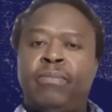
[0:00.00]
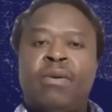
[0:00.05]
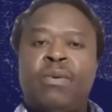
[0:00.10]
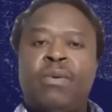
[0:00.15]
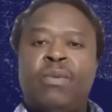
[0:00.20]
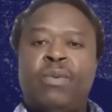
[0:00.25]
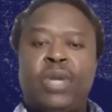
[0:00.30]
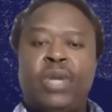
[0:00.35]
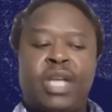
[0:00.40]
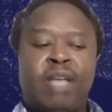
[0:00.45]

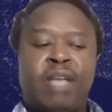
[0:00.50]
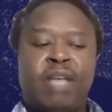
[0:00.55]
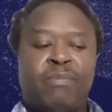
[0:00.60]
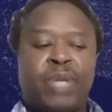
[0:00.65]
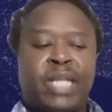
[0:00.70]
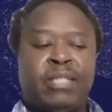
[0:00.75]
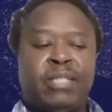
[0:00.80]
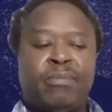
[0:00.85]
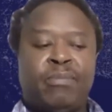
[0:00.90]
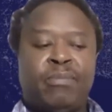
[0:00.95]
We have a
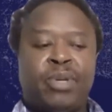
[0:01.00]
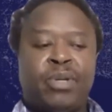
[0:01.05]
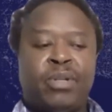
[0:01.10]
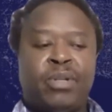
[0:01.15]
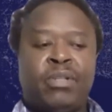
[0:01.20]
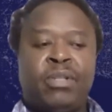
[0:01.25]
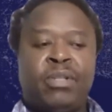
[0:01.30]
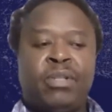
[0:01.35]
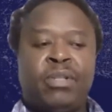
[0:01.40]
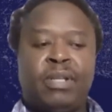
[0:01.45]
pricing
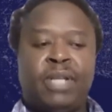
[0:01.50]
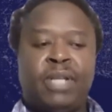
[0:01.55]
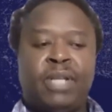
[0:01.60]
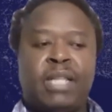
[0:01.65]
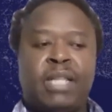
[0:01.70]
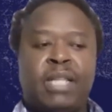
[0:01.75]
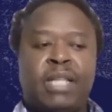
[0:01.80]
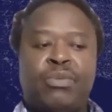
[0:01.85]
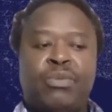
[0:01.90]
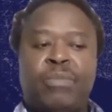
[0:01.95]
model
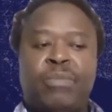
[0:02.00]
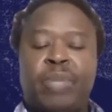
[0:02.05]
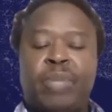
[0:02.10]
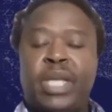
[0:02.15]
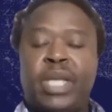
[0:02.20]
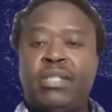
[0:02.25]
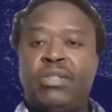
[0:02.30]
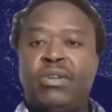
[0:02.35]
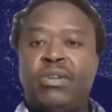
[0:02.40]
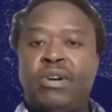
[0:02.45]
that we
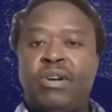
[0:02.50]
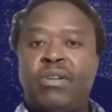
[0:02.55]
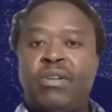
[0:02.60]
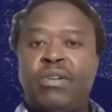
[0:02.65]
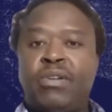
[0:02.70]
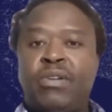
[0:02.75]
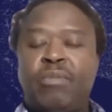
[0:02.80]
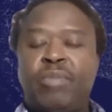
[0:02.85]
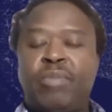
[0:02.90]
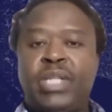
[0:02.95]
based on
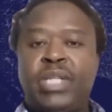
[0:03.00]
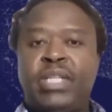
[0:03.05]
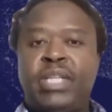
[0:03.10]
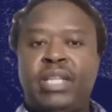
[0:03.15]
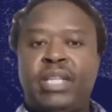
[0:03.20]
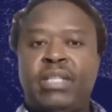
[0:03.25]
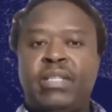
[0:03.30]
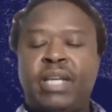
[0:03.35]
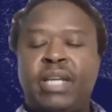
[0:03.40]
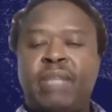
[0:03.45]

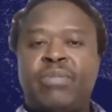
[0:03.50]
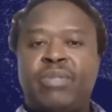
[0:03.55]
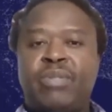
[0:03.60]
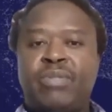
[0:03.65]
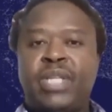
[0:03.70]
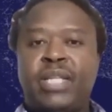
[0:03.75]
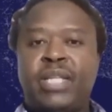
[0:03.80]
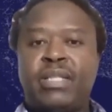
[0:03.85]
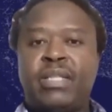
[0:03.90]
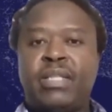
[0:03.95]
competing types of
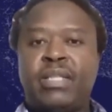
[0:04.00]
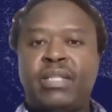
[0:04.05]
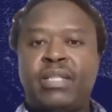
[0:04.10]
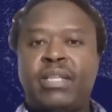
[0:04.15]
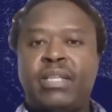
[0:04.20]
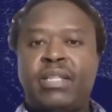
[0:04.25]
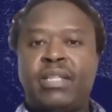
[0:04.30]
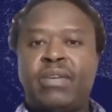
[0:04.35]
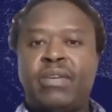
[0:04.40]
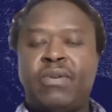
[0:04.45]
sensors
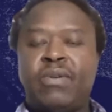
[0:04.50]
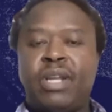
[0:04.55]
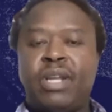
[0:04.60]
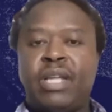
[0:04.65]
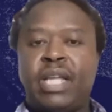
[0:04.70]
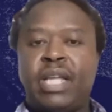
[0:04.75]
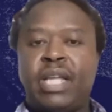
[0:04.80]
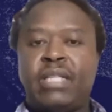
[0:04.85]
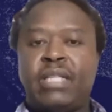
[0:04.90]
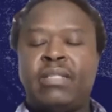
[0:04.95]
in the oil and
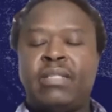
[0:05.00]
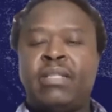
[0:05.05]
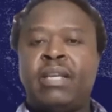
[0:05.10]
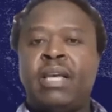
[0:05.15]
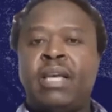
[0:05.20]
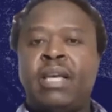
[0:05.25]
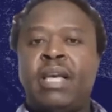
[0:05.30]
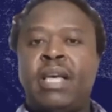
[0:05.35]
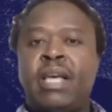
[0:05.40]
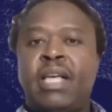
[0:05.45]
gas,
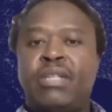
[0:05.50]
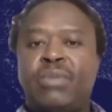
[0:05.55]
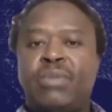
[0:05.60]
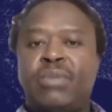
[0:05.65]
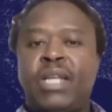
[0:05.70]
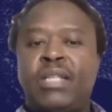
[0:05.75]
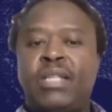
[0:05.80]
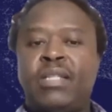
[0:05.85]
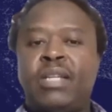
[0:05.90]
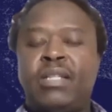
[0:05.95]
as well
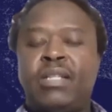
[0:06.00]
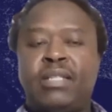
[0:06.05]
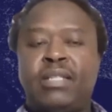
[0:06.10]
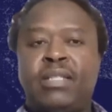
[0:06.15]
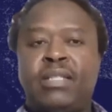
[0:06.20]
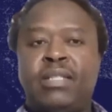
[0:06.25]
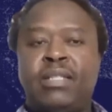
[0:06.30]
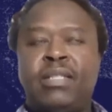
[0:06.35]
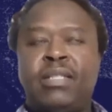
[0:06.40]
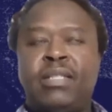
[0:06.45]
as
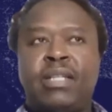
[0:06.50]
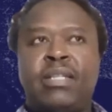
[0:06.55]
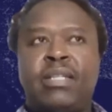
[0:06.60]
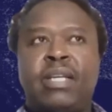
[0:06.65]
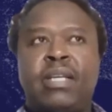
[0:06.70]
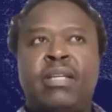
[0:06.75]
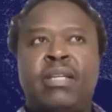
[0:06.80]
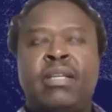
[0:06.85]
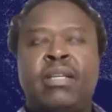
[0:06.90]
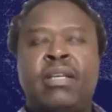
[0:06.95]
electricity
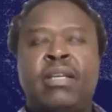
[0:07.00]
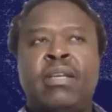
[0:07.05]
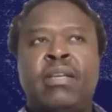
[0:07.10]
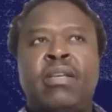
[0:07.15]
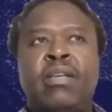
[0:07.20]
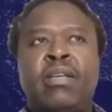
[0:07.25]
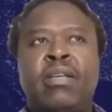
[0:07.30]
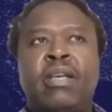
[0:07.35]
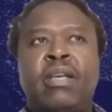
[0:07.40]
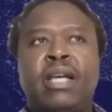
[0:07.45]
sector.
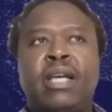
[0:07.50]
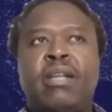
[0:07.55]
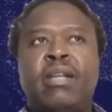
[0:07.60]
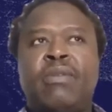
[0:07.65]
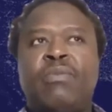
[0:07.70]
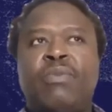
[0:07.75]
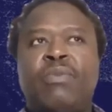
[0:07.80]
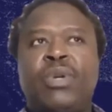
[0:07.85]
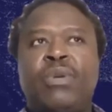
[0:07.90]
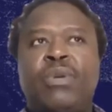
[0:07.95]
And
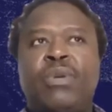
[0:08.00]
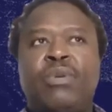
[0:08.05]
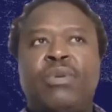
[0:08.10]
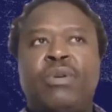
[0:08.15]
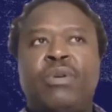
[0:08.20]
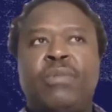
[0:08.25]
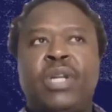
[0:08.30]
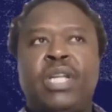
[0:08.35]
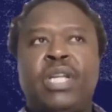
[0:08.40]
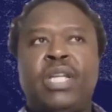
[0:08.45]
we would
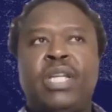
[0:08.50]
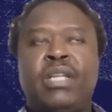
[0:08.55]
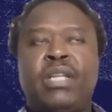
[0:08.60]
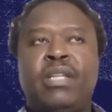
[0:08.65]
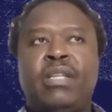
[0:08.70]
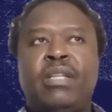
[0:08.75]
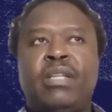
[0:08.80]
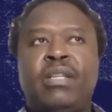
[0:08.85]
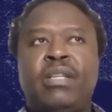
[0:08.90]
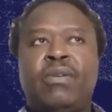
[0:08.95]
normally,
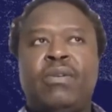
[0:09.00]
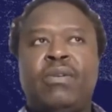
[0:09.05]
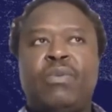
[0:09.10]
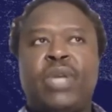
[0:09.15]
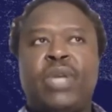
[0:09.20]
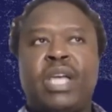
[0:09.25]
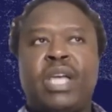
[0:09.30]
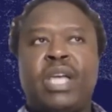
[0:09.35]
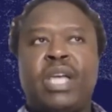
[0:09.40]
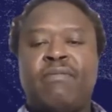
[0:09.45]

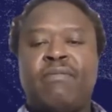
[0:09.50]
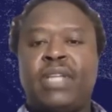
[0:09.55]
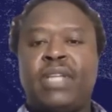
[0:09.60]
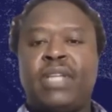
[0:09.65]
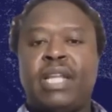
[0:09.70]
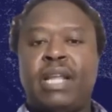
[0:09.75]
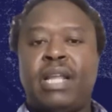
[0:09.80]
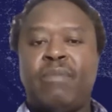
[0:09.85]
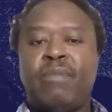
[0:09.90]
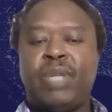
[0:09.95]
we have
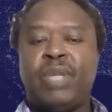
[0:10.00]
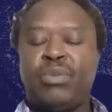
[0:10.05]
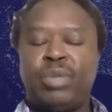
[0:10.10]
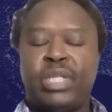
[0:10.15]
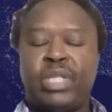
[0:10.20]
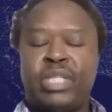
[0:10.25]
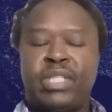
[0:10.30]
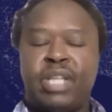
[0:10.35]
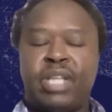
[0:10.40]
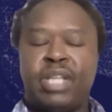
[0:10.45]
an element, which
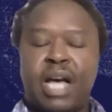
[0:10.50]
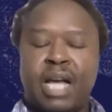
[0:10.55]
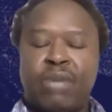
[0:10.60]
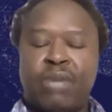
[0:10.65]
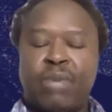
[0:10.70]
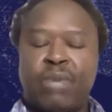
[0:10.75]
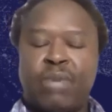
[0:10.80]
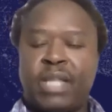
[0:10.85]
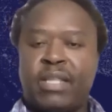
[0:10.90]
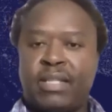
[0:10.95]
is the
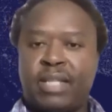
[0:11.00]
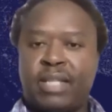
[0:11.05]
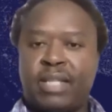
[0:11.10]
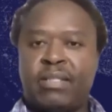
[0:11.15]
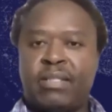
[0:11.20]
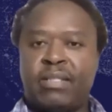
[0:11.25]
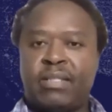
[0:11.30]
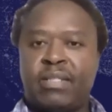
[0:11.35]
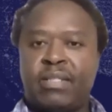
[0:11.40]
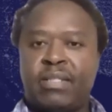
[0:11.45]
hardware, the
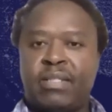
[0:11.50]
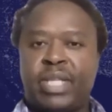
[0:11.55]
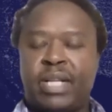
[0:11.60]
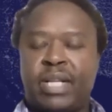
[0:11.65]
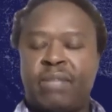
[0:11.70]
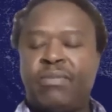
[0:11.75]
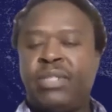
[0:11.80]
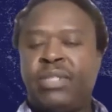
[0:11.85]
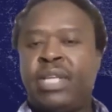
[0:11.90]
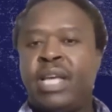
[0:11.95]
sensors
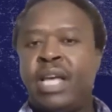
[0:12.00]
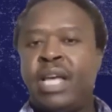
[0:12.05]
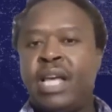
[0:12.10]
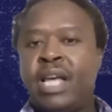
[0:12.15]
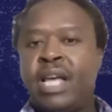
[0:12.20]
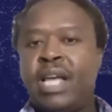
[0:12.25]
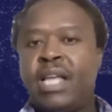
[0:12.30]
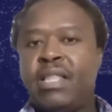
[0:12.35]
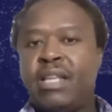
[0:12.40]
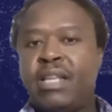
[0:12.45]
themselves,
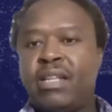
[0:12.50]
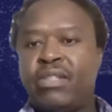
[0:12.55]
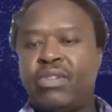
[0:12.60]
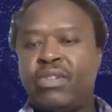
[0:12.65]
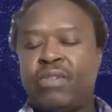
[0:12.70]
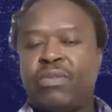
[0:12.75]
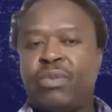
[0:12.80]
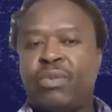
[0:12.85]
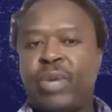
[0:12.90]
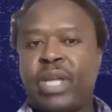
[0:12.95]
and then a
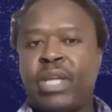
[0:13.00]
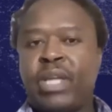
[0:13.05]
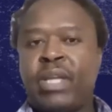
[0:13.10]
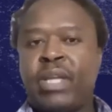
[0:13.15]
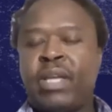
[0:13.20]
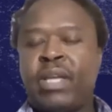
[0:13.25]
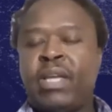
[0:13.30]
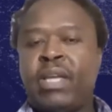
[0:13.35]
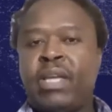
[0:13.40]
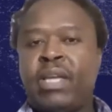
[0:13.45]
software
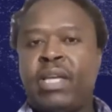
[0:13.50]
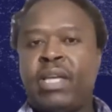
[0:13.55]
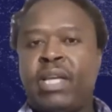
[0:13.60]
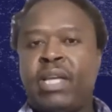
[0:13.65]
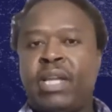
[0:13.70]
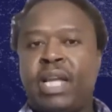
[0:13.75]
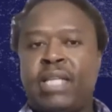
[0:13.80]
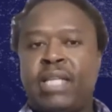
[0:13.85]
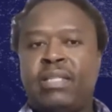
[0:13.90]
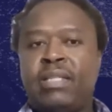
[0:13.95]

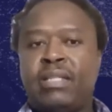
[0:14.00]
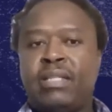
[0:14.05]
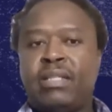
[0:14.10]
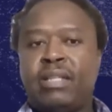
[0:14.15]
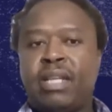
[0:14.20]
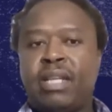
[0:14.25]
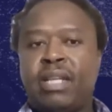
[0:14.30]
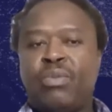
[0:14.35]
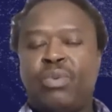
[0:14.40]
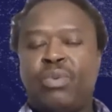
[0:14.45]
license
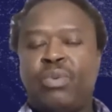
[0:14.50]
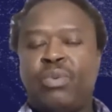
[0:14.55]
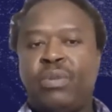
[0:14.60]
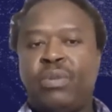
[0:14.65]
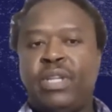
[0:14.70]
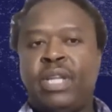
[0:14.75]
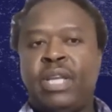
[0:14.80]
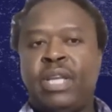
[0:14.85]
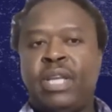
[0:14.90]
that would